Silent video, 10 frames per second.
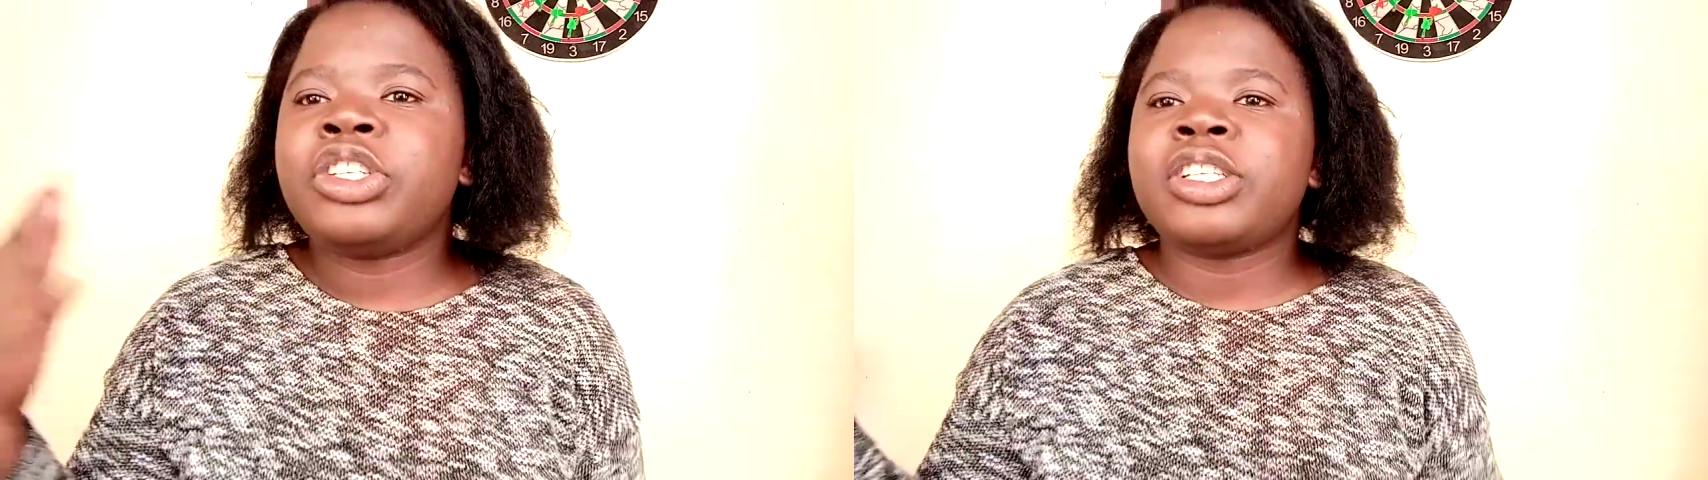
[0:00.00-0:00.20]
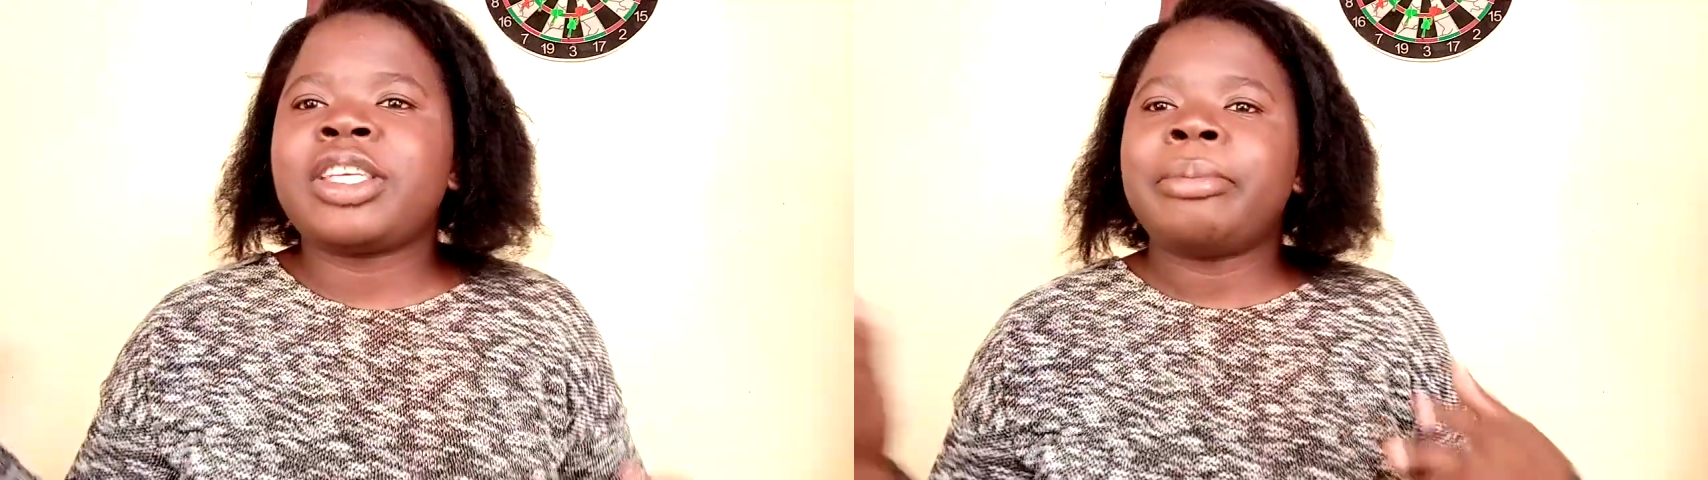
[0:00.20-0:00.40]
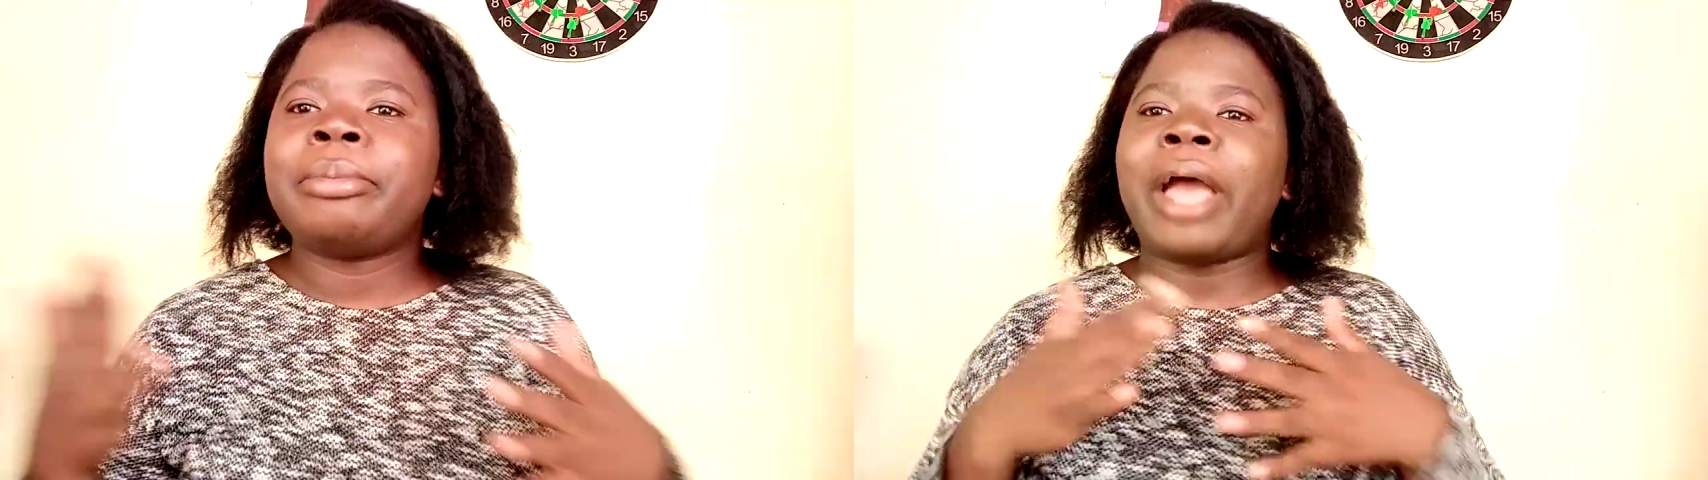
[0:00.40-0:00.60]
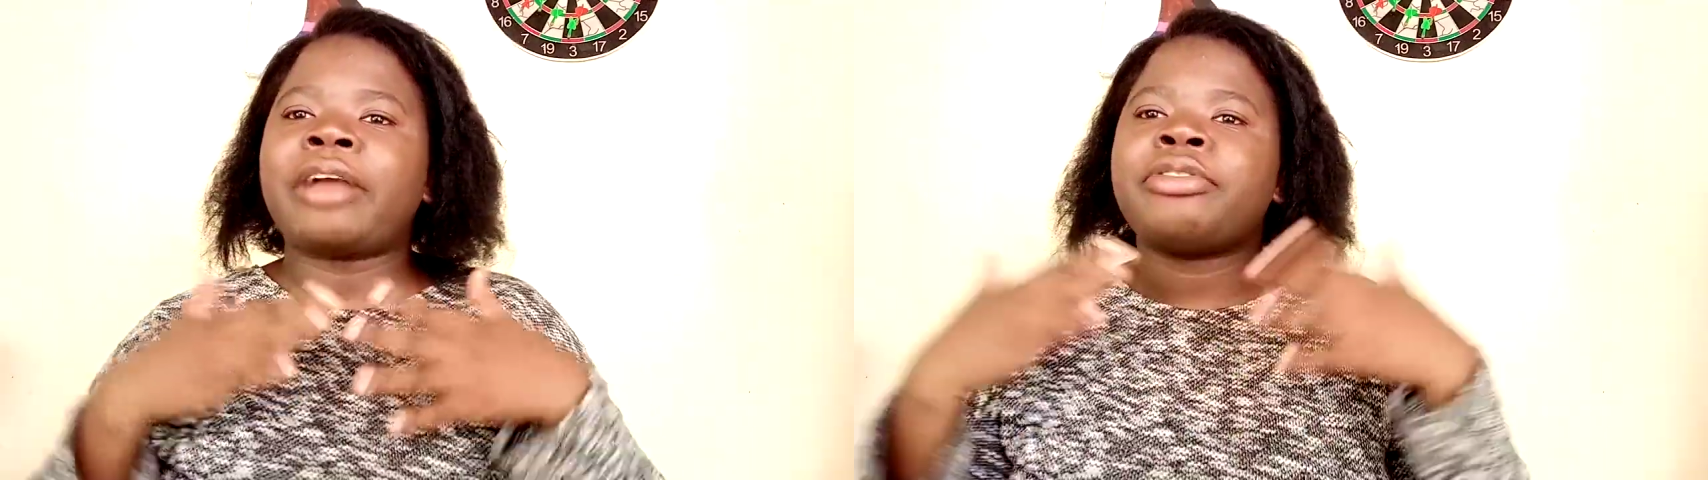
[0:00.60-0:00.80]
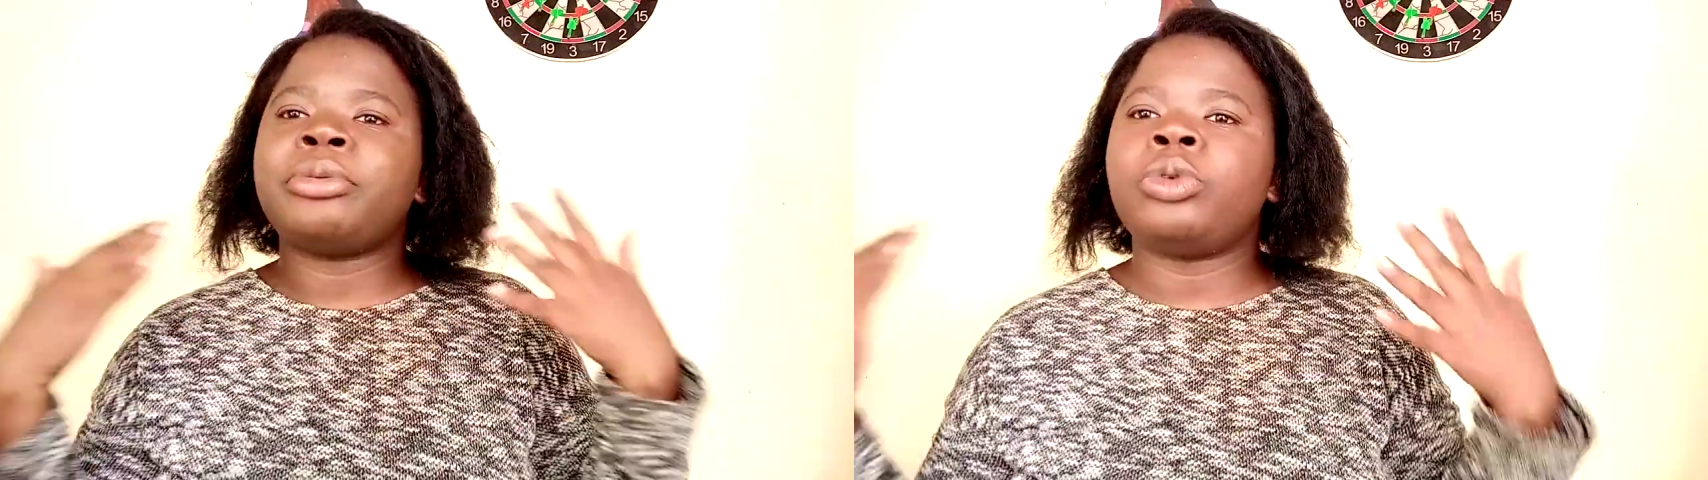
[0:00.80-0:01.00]
just came
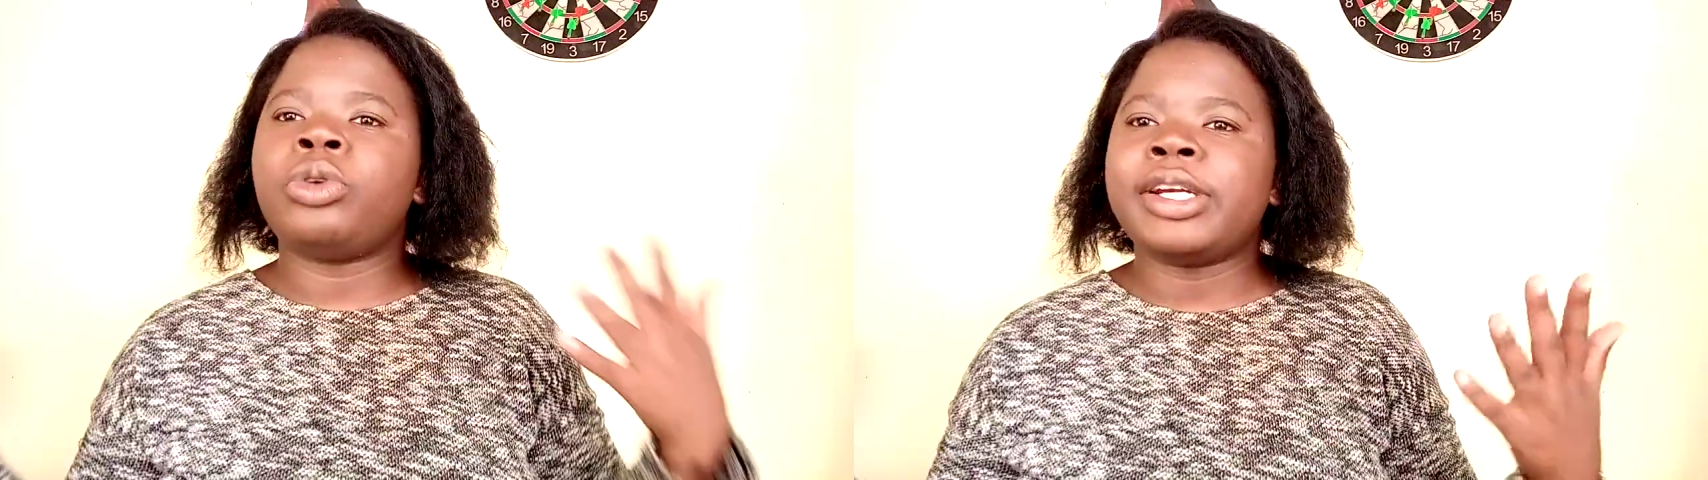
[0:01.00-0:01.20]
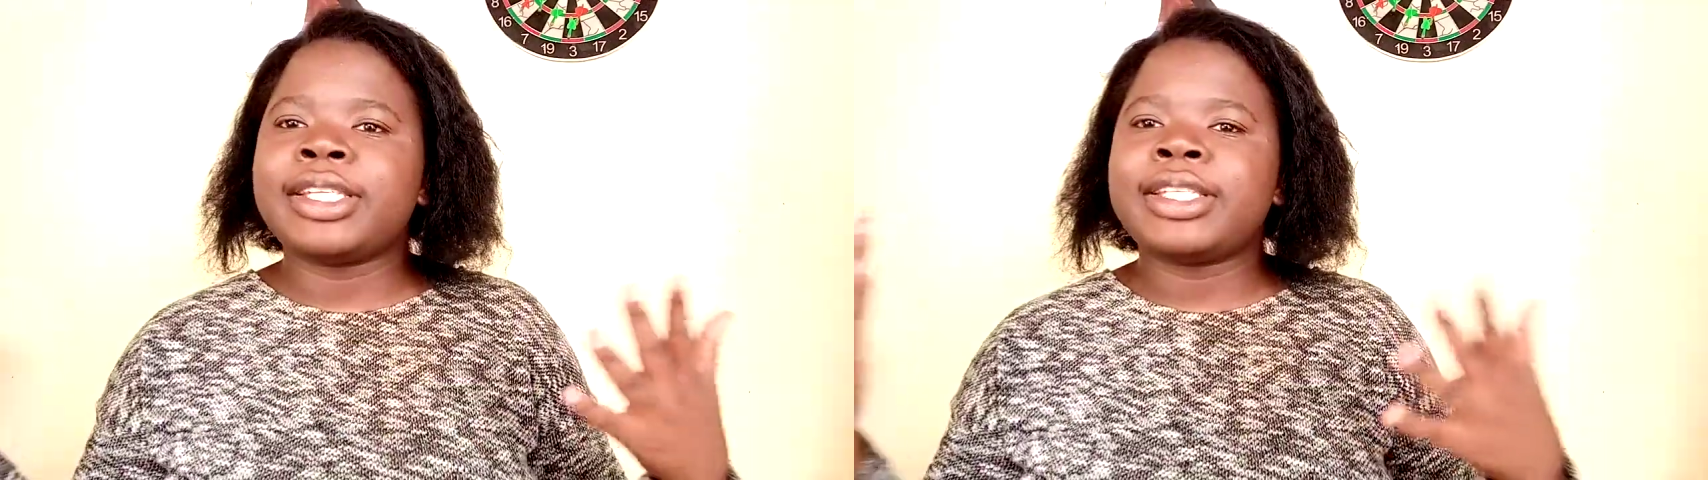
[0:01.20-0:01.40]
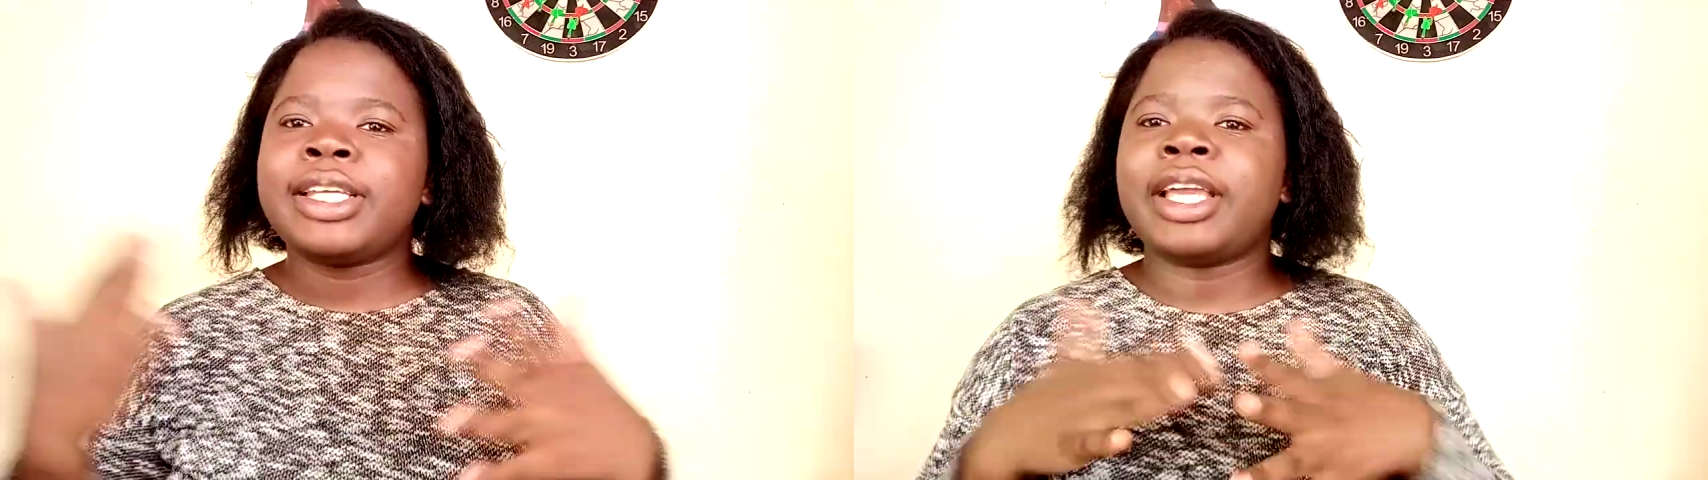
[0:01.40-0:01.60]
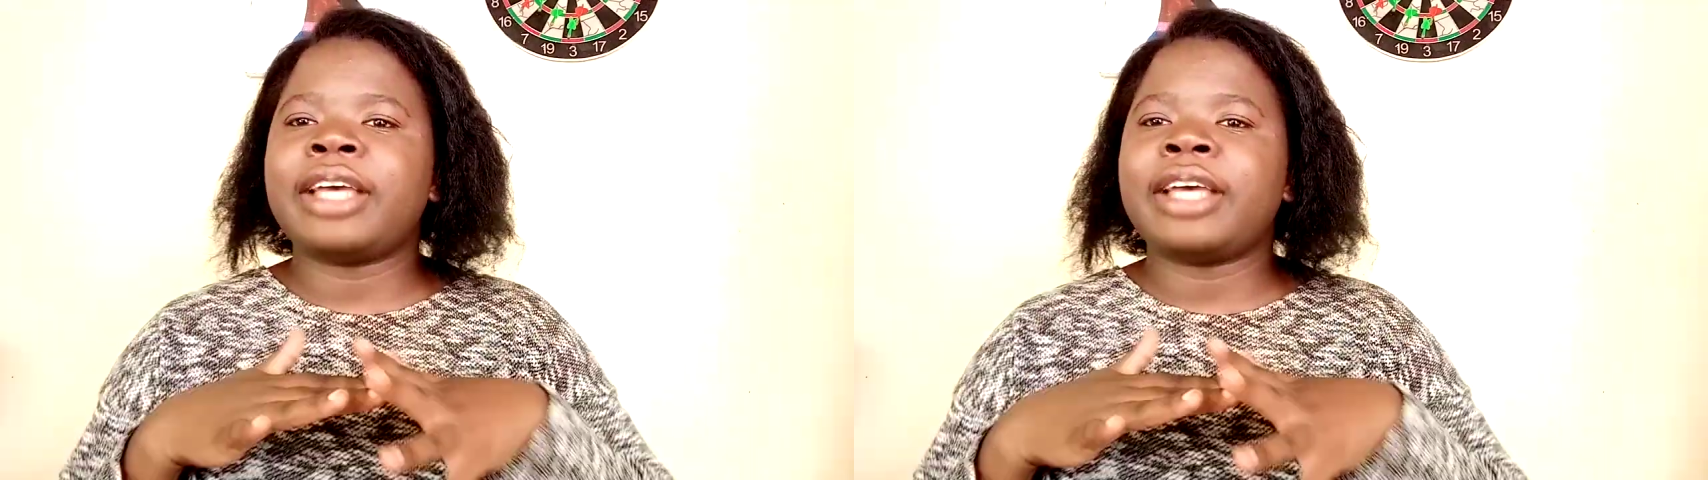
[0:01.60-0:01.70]
back from resting.